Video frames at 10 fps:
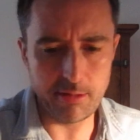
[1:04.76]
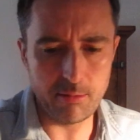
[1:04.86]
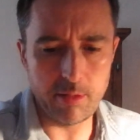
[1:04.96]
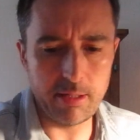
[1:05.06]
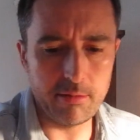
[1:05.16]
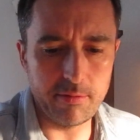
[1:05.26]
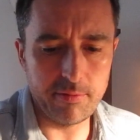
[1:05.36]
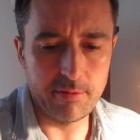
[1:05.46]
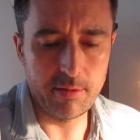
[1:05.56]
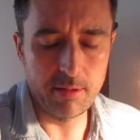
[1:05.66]
you're aware of,
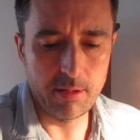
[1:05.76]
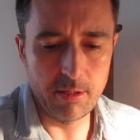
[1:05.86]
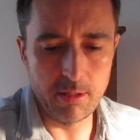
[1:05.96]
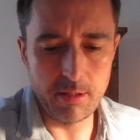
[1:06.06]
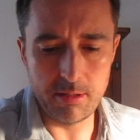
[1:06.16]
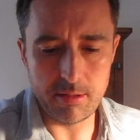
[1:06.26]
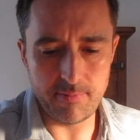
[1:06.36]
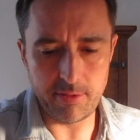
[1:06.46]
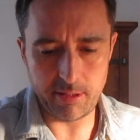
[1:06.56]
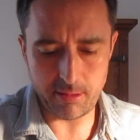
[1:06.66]

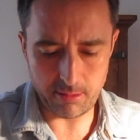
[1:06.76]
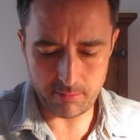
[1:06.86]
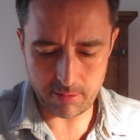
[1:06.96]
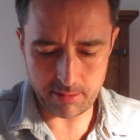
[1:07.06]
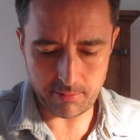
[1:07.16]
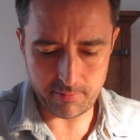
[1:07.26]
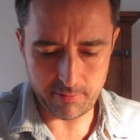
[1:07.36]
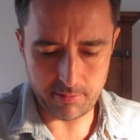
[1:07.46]
something you're not aware of.